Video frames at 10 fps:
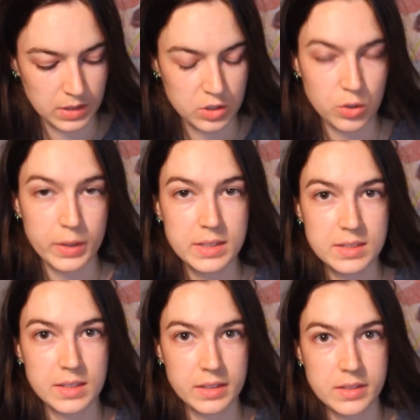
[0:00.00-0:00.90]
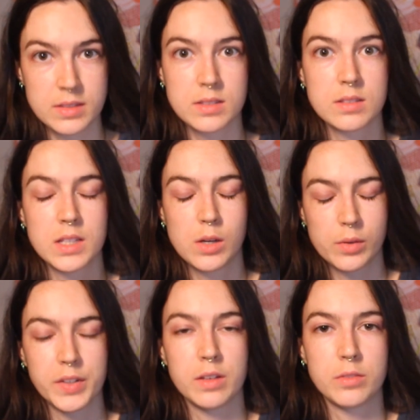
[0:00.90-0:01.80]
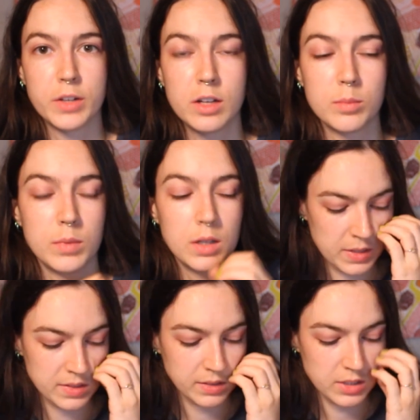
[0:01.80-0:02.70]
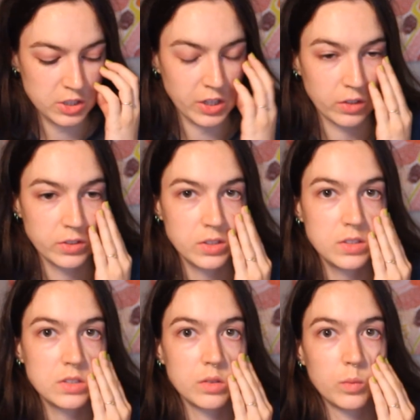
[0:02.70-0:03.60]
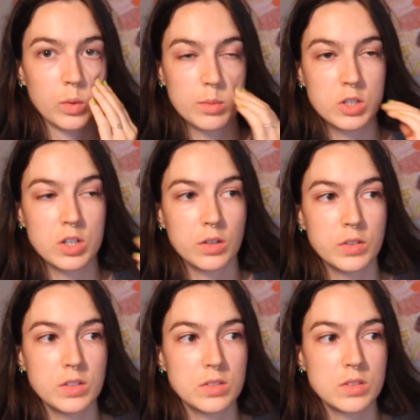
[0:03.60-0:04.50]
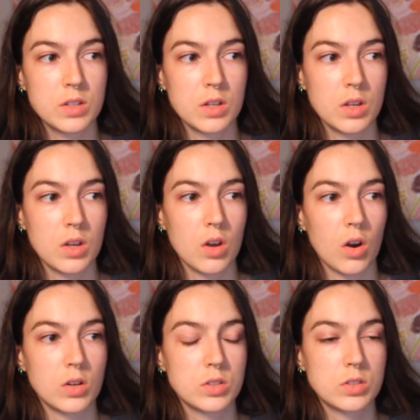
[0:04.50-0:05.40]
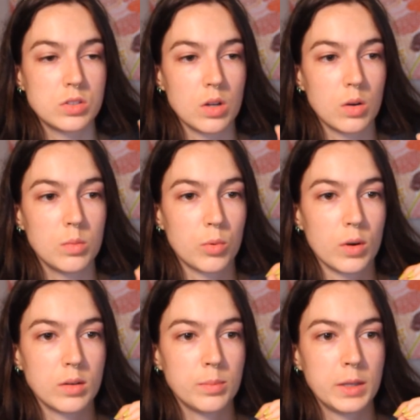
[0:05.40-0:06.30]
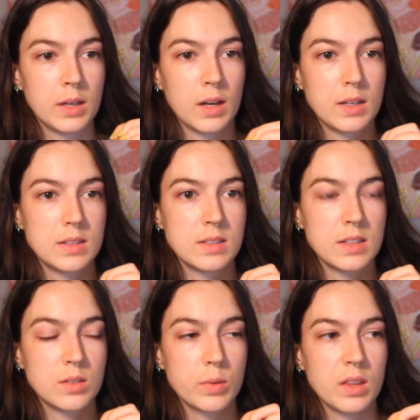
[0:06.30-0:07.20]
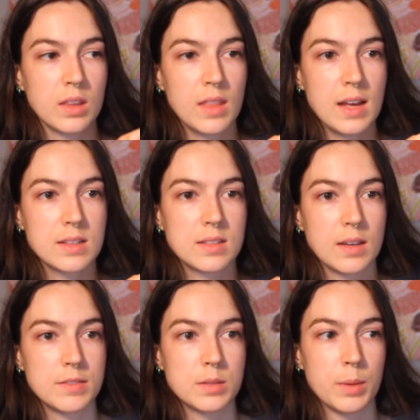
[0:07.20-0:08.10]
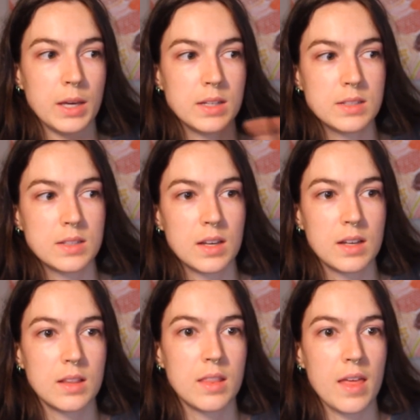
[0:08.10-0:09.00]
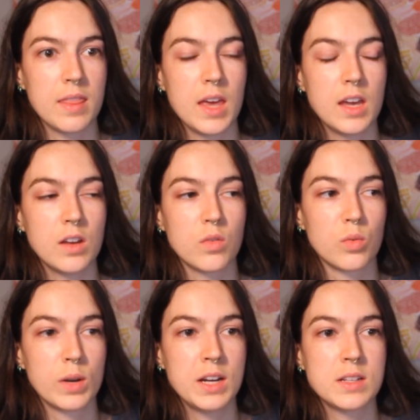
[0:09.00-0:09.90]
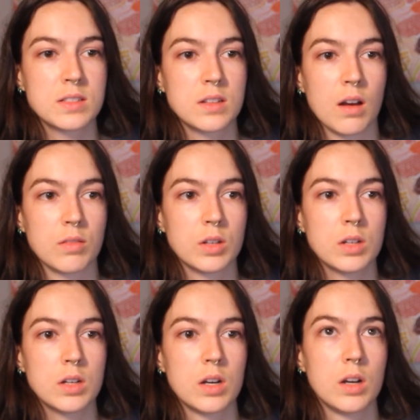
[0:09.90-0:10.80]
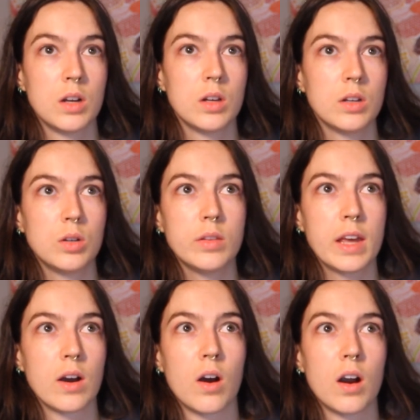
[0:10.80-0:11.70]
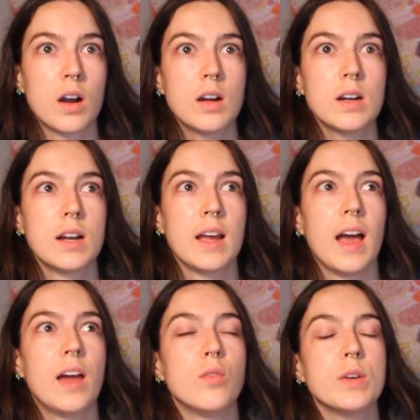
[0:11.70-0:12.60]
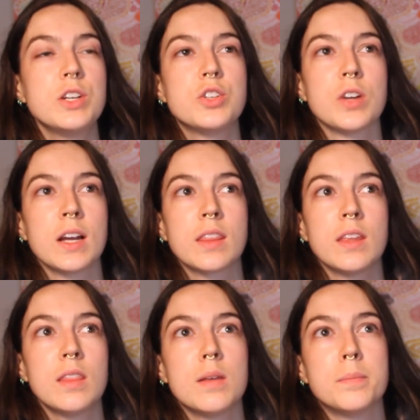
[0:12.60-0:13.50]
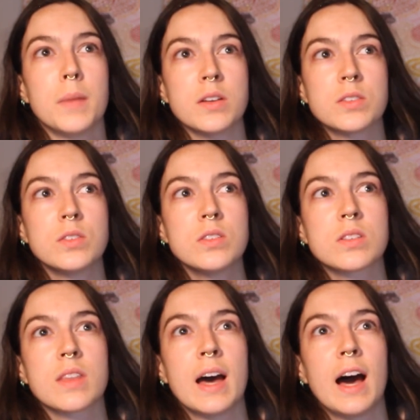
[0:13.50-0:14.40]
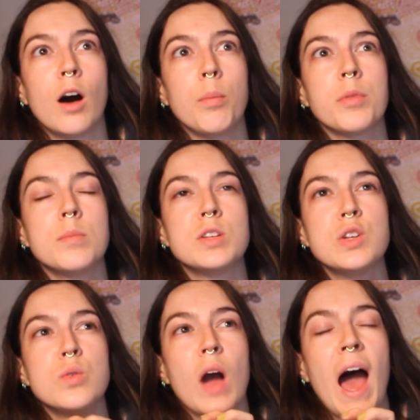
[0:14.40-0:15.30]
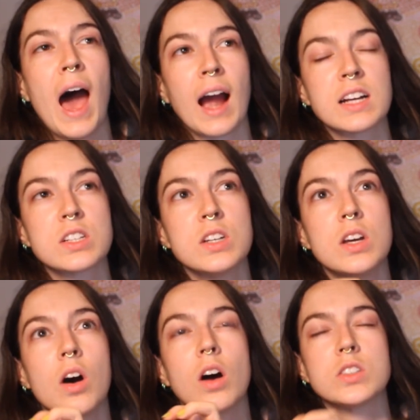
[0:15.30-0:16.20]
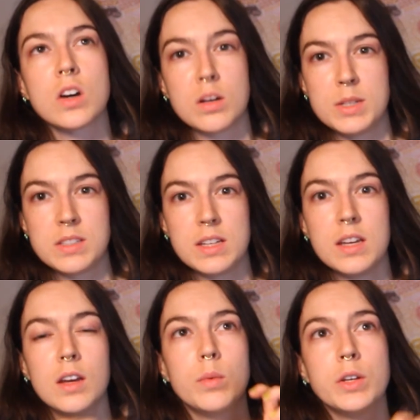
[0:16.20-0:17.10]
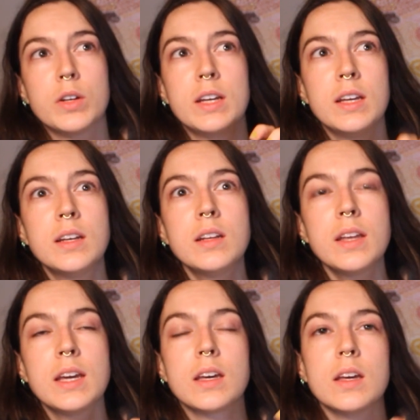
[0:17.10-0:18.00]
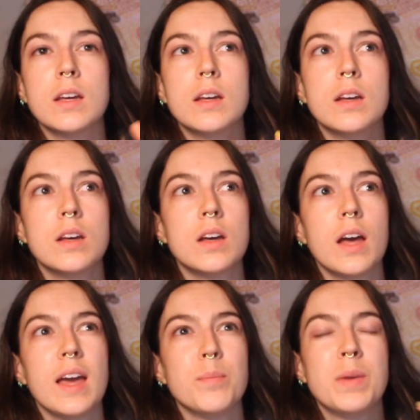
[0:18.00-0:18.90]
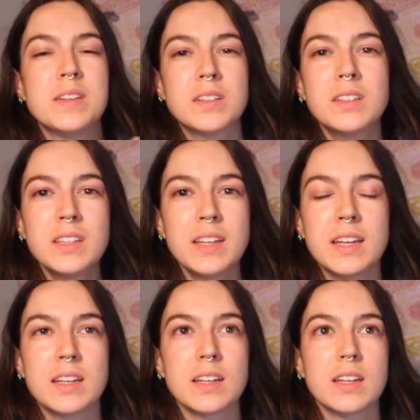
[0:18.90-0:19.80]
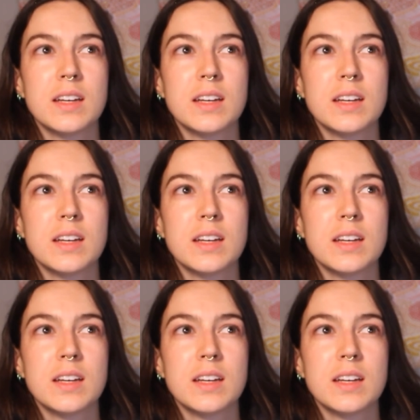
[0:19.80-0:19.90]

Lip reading: Choice is the equivalent of freedom. Basically, shelters, women's shelters, are so important because it's within that safe space that they can rediscover who they are and re-strengthen the muscles that help them to act autonomously. When you're in like basically like